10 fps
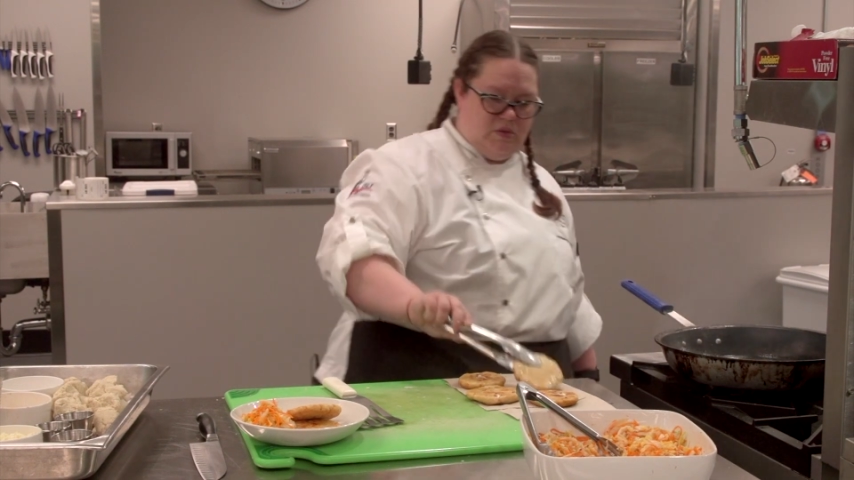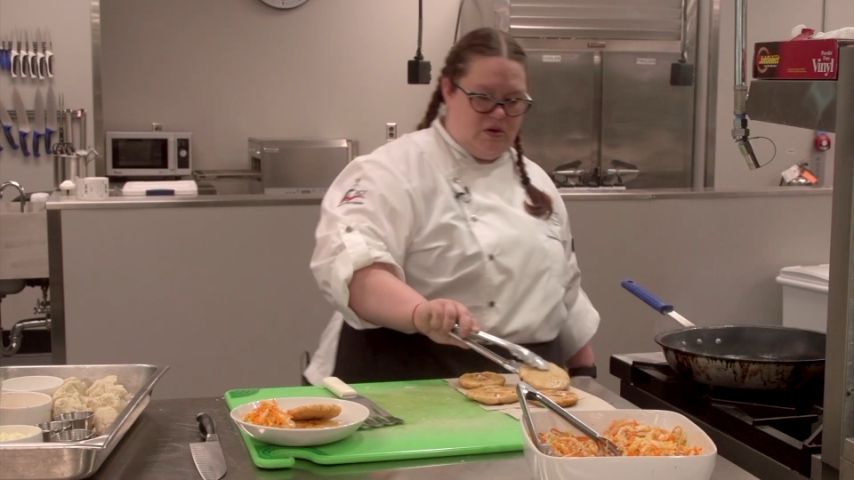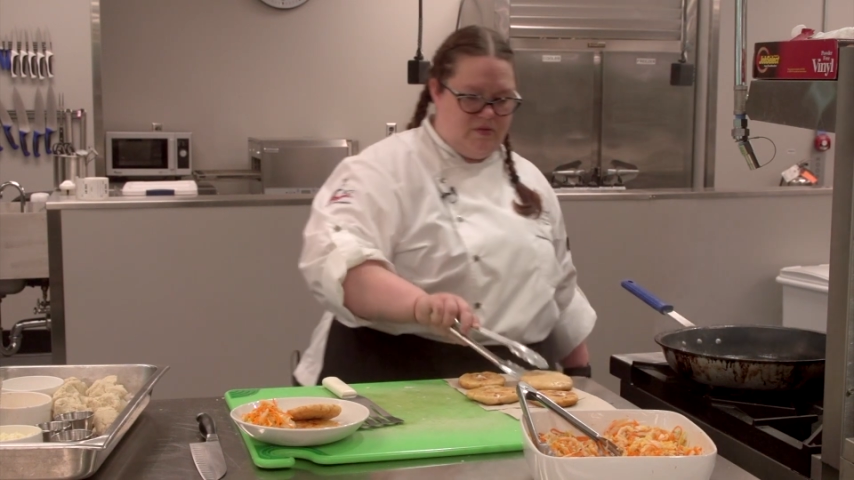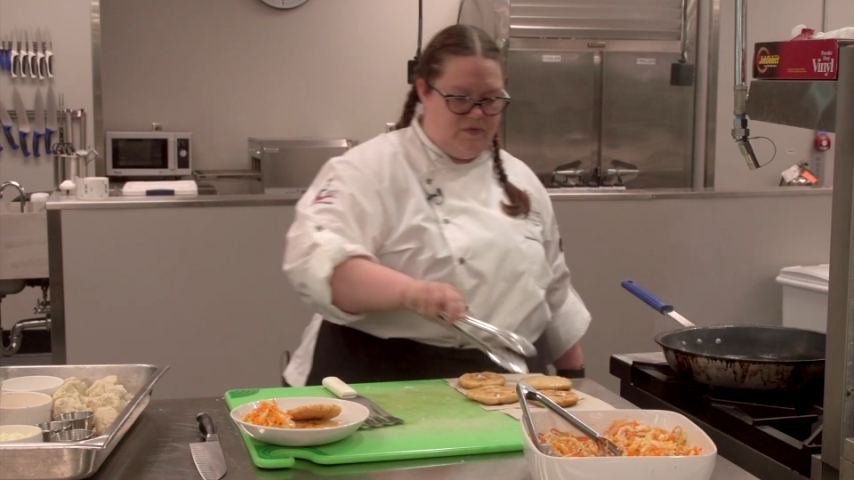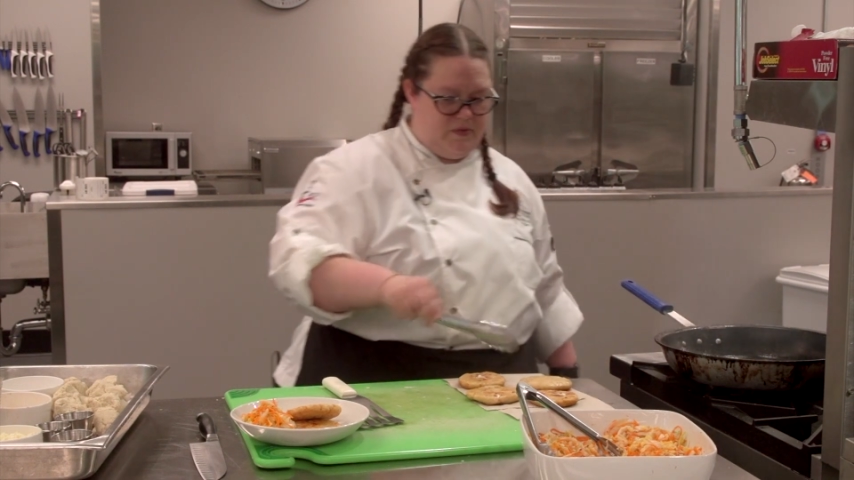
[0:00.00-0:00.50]

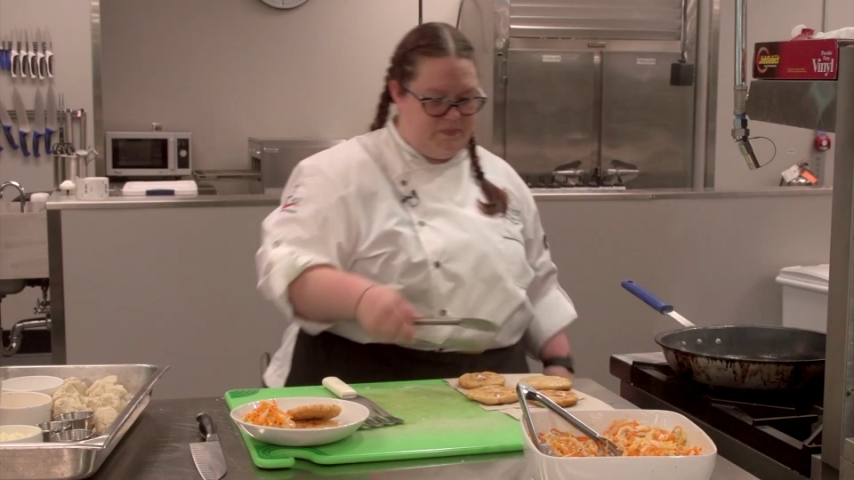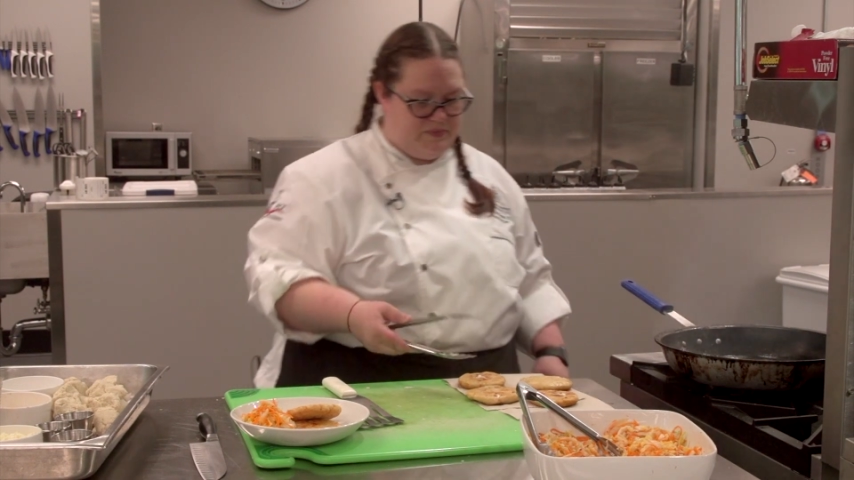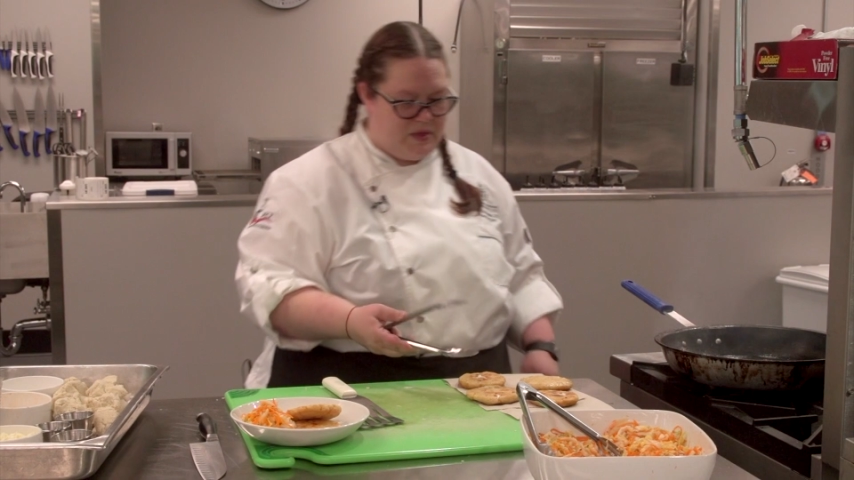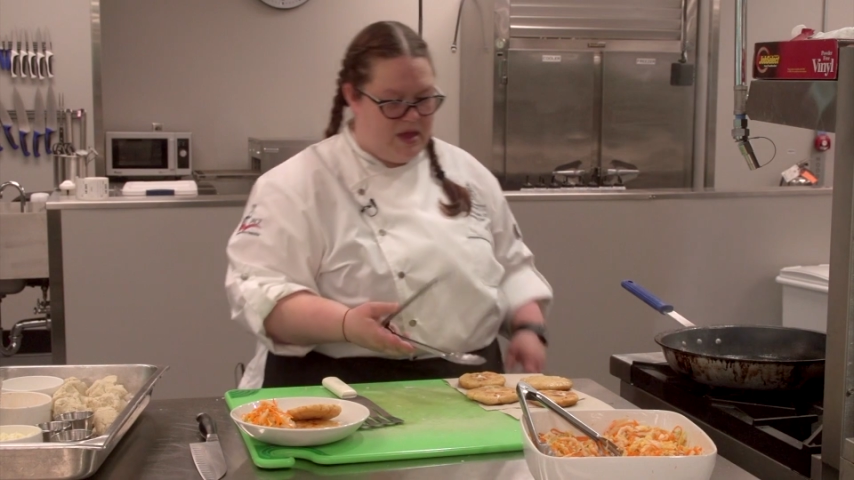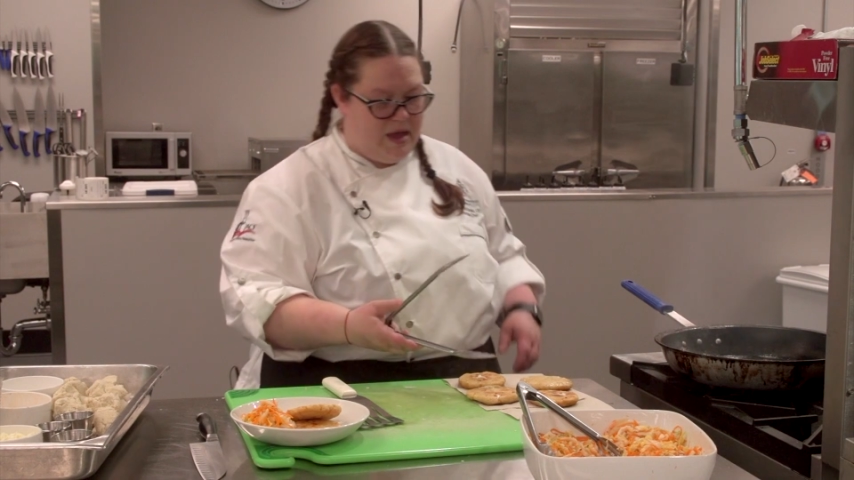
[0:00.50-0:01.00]
Beautiful.
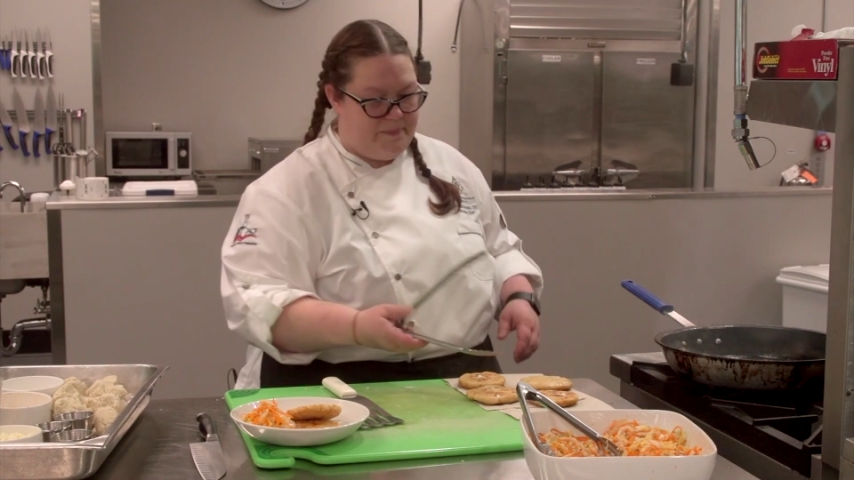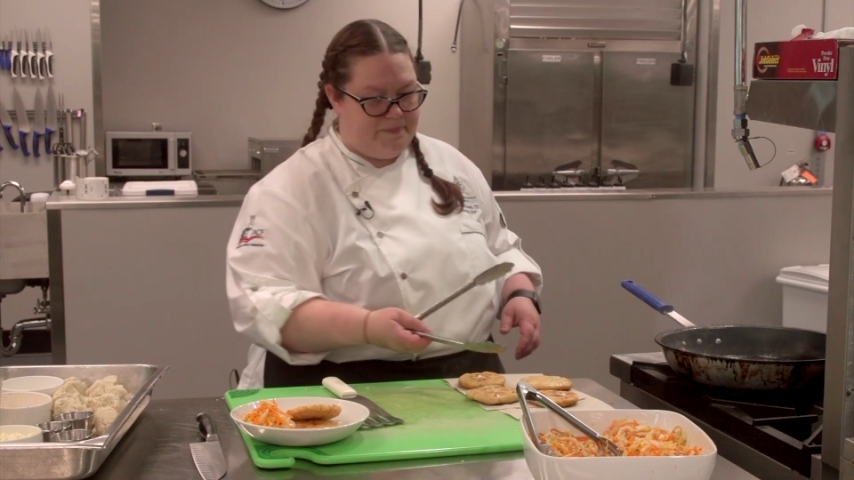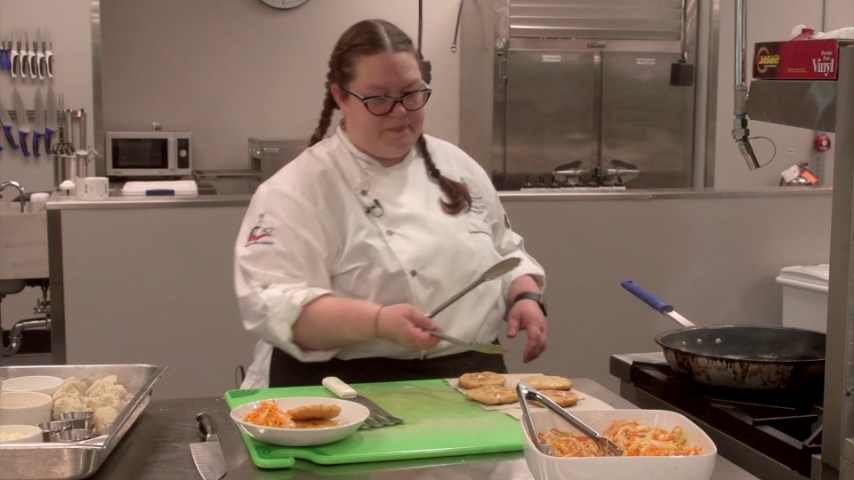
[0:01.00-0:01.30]
Okay,